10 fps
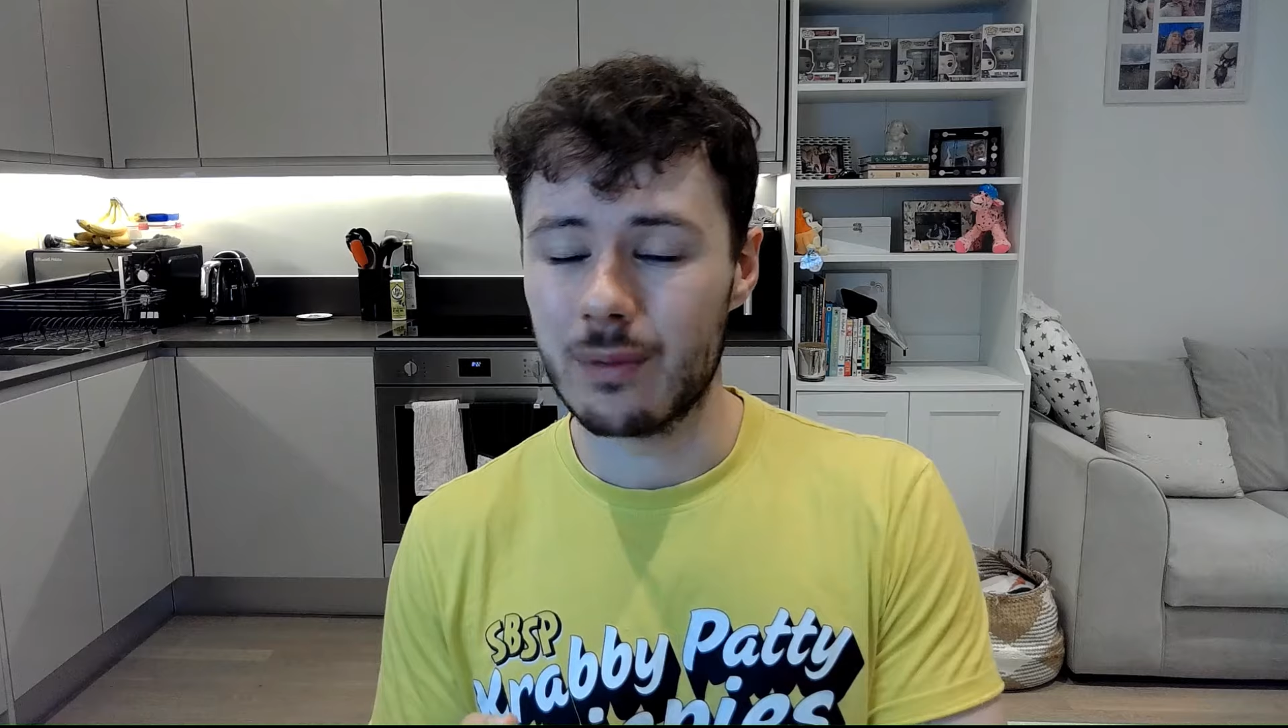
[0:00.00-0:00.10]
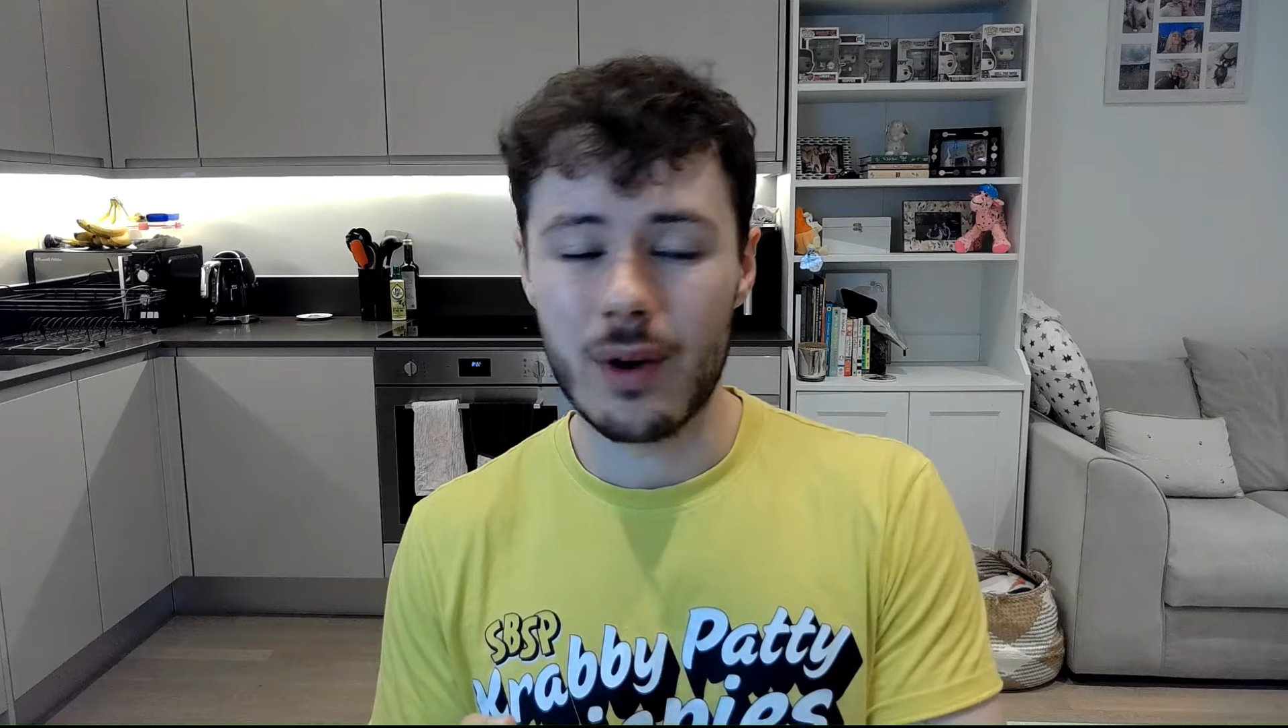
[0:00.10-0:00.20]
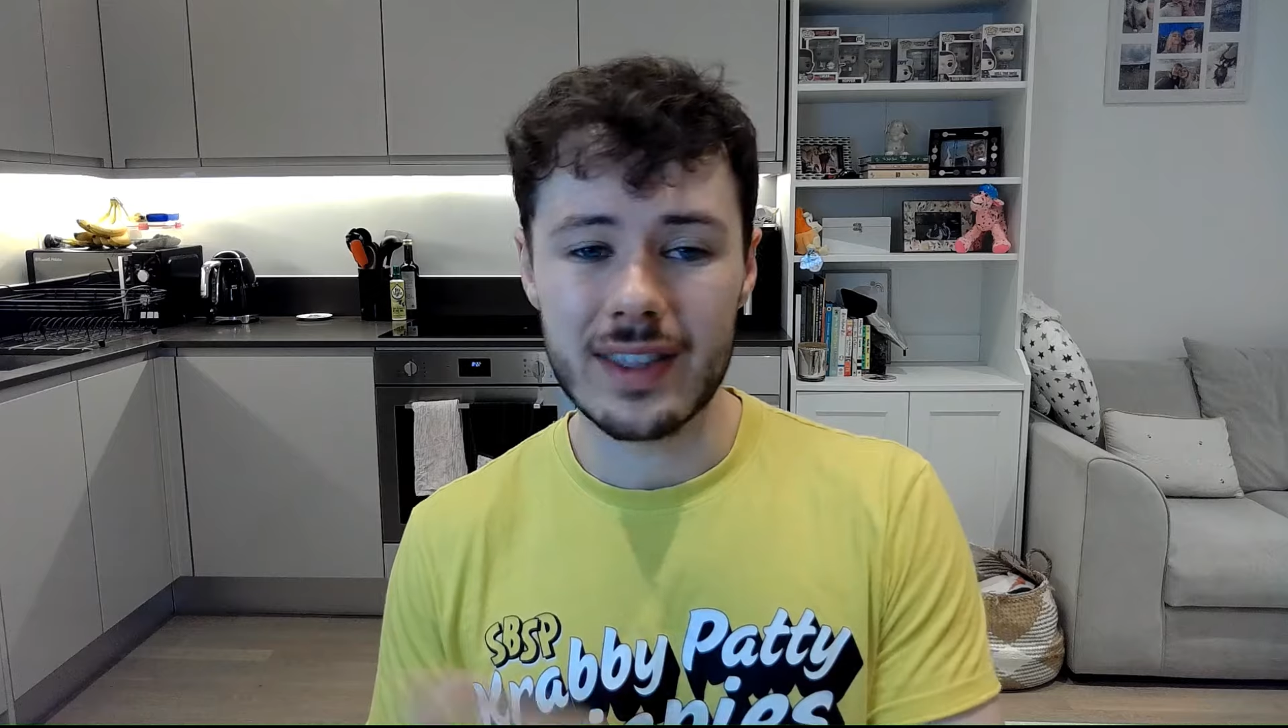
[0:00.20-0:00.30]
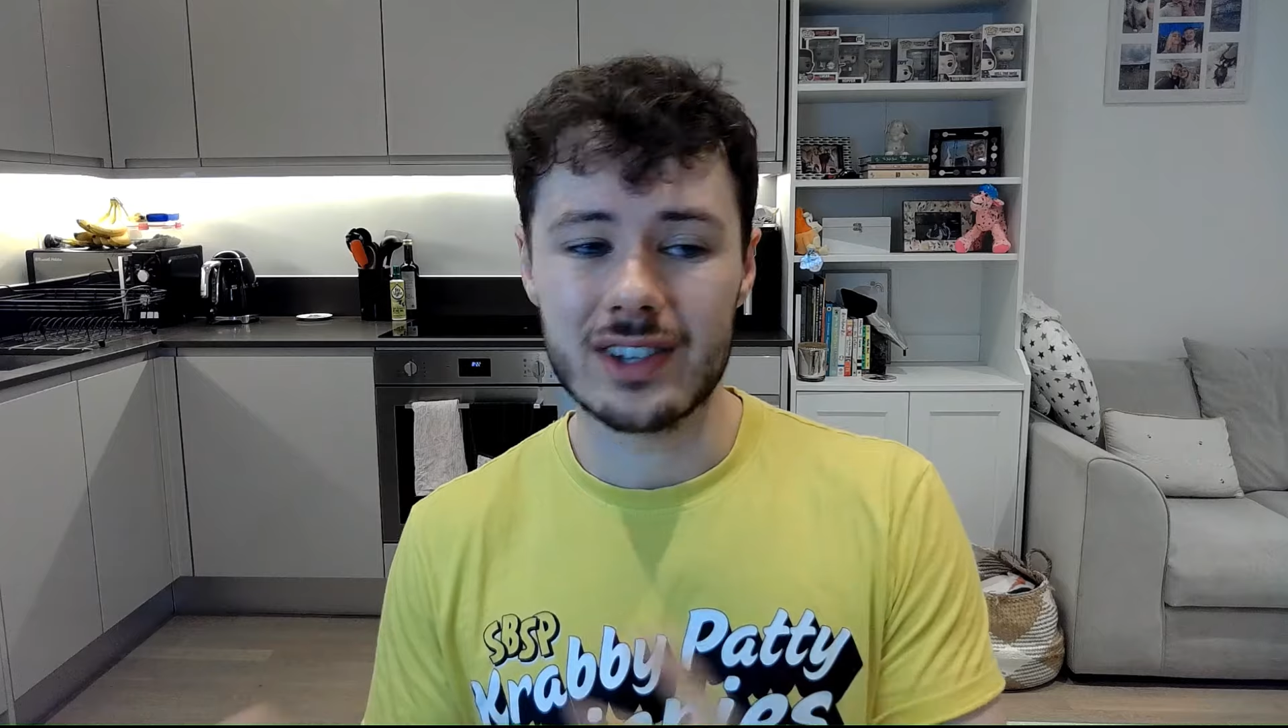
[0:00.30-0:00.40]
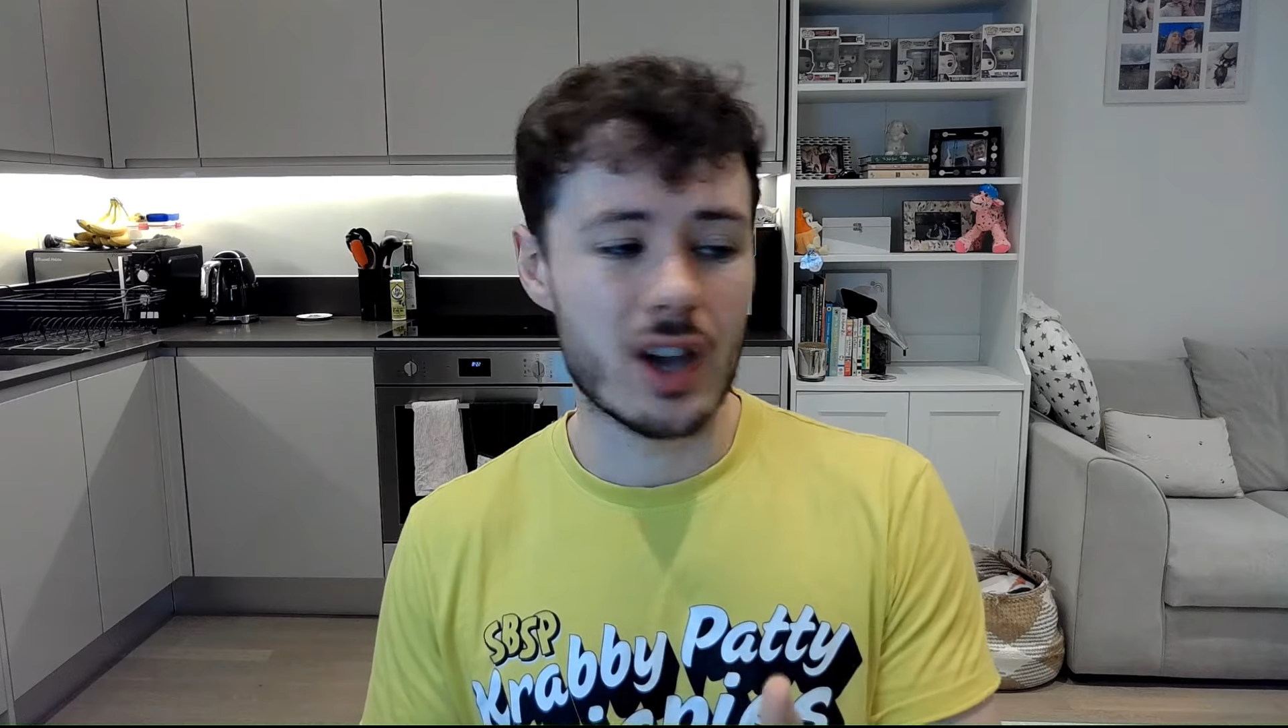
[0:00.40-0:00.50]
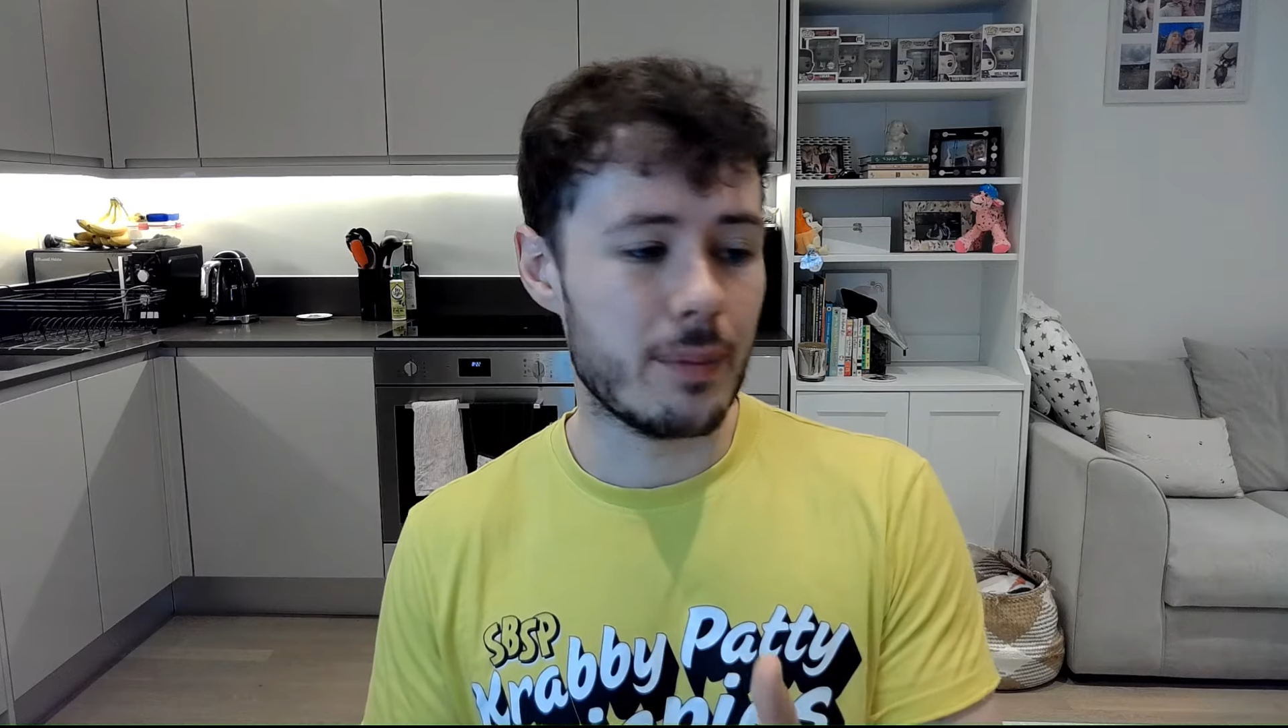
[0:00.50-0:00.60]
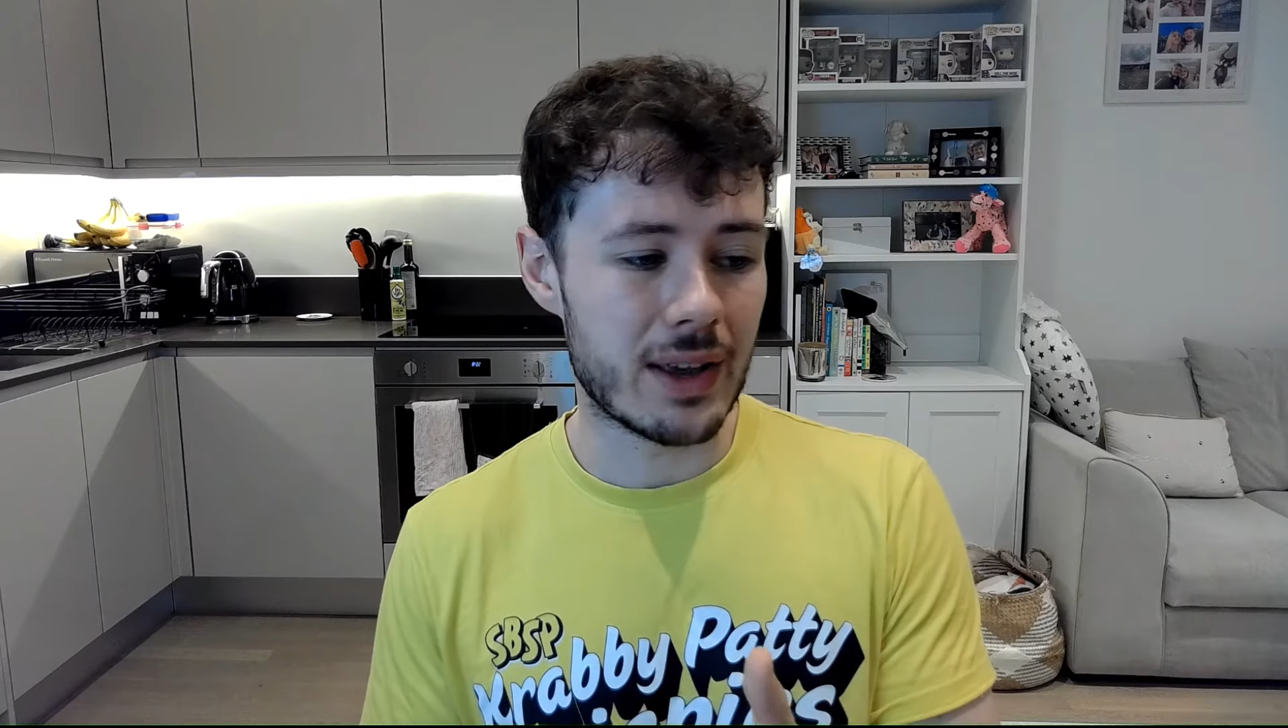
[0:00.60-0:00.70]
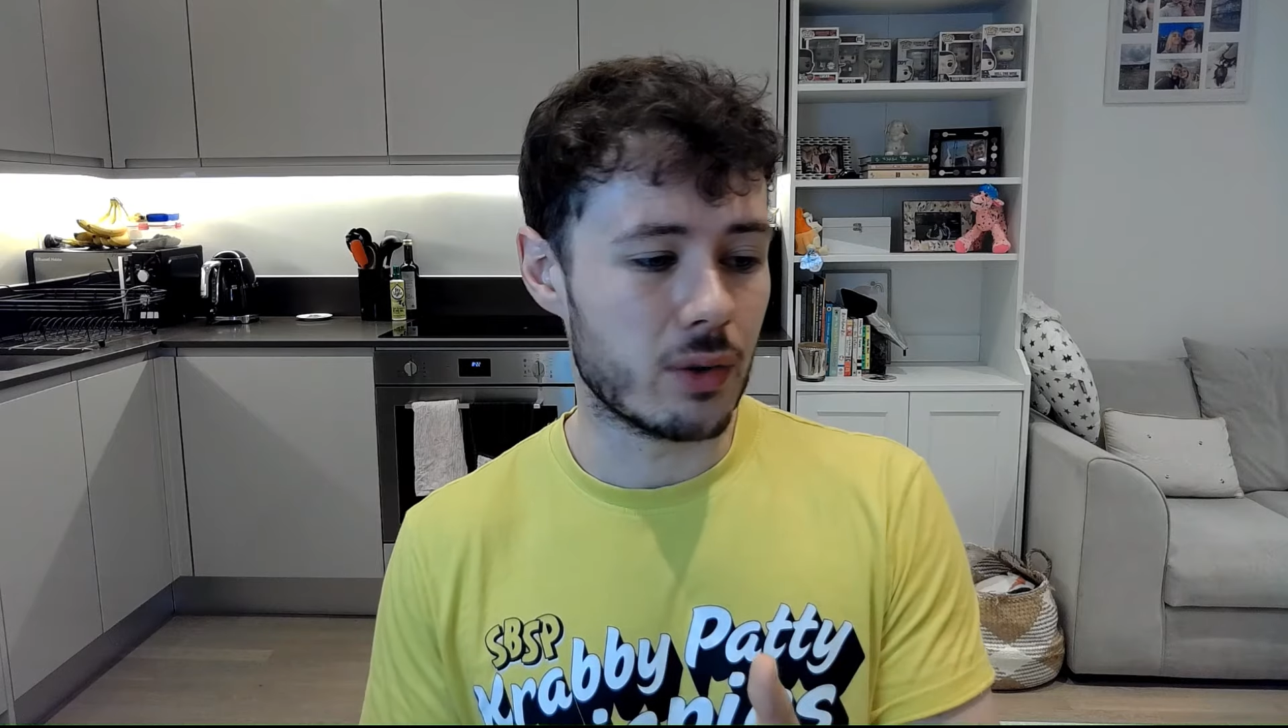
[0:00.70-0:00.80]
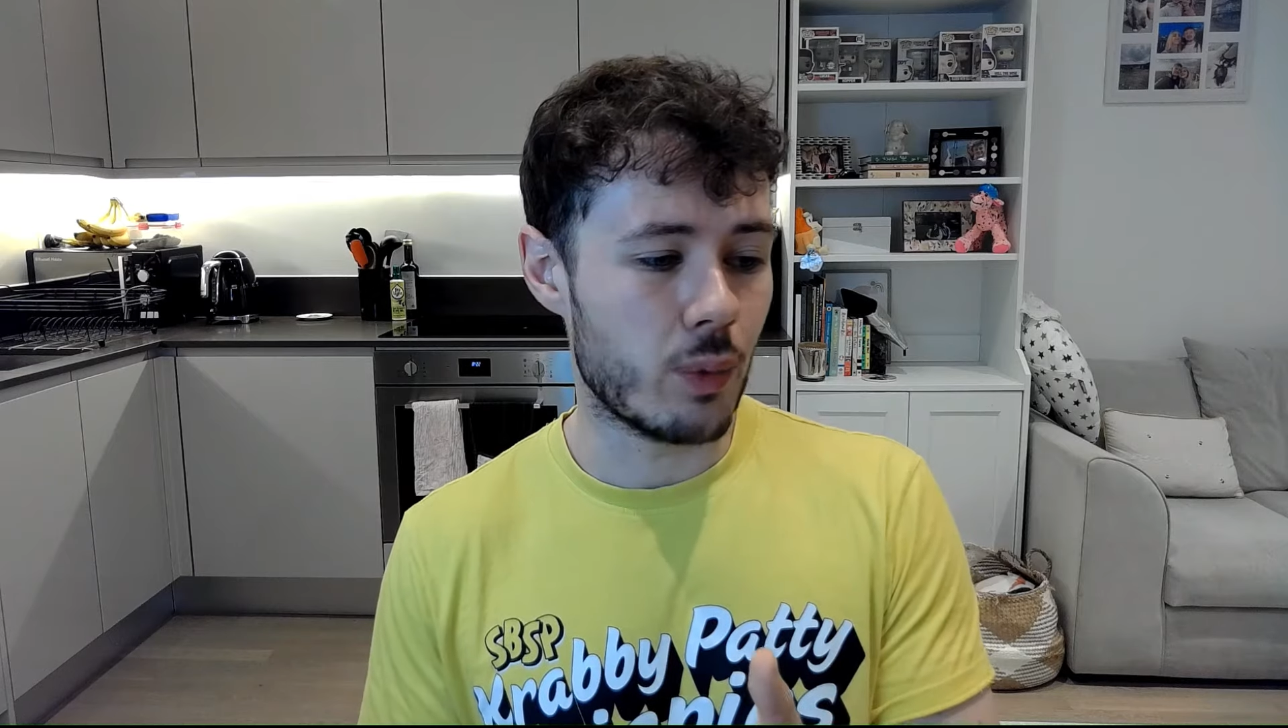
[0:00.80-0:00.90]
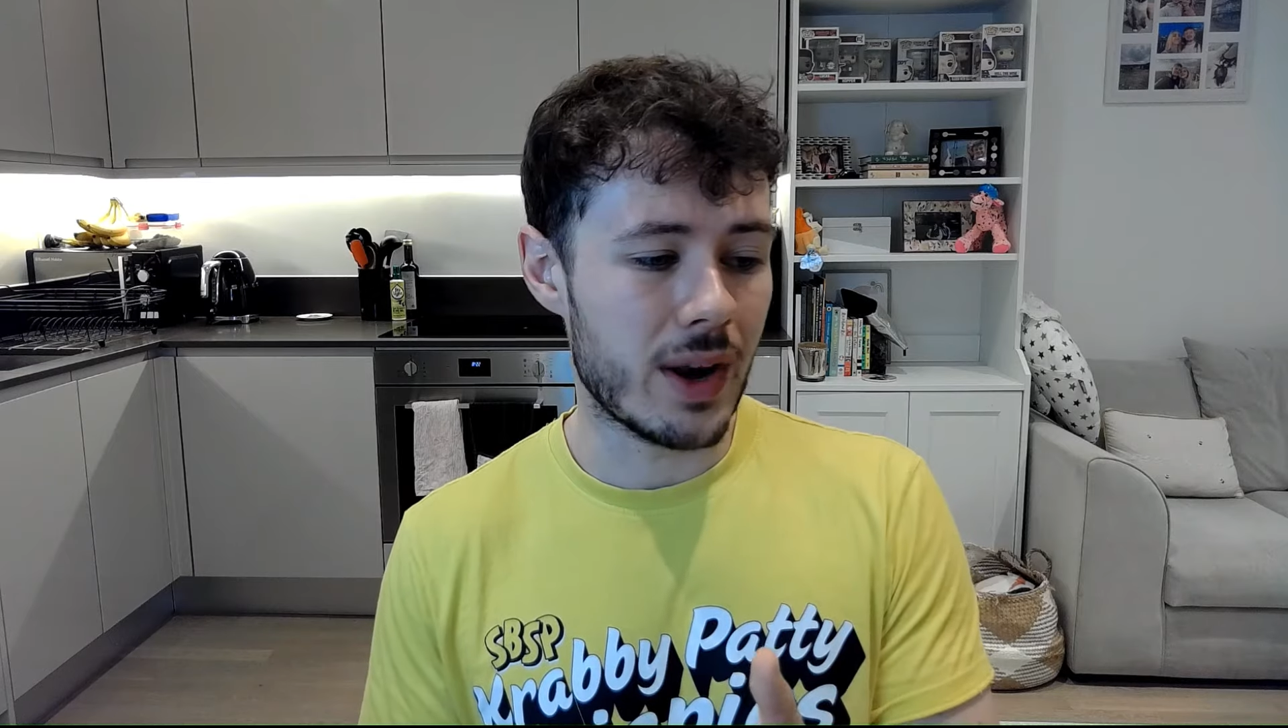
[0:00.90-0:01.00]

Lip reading: Why are there so many good